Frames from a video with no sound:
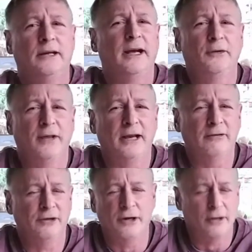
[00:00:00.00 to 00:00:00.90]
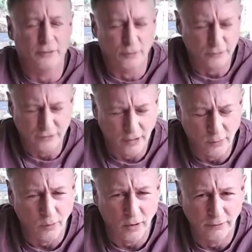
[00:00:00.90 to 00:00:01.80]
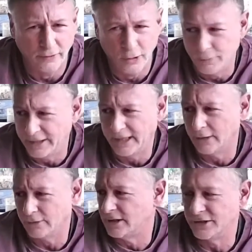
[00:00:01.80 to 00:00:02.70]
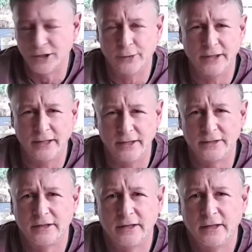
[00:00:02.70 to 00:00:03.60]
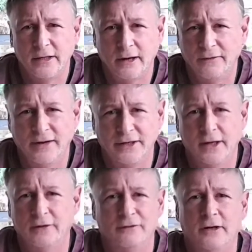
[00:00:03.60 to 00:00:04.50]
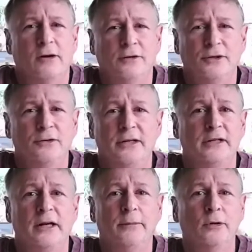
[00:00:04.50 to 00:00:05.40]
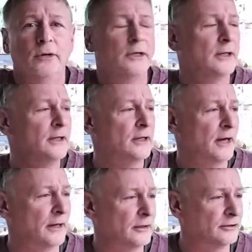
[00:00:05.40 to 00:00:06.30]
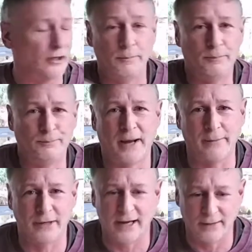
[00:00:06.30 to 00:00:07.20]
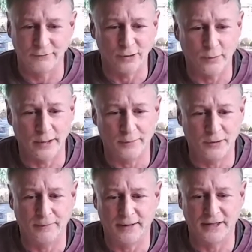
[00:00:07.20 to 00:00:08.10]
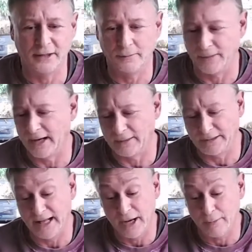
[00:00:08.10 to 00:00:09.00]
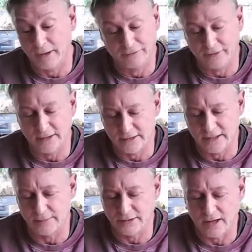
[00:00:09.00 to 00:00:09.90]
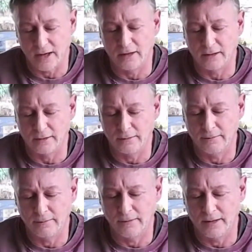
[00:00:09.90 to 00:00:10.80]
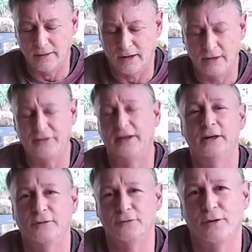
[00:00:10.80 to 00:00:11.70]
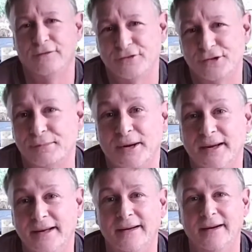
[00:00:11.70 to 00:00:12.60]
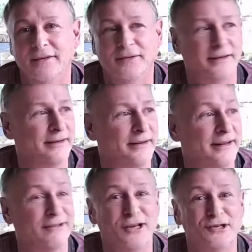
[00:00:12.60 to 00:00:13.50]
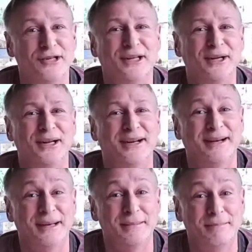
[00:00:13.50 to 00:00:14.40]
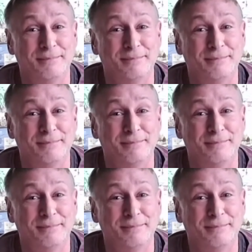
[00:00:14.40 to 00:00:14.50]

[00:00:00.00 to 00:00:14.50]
out there. And then I thought, do you know what? Nobody else is doing this. I've had enough. I can't do this anymore. So I packed my camera away, put it back in the bag. Now my fingertips are, I think I've got frostbite. I think that they're actually going to like,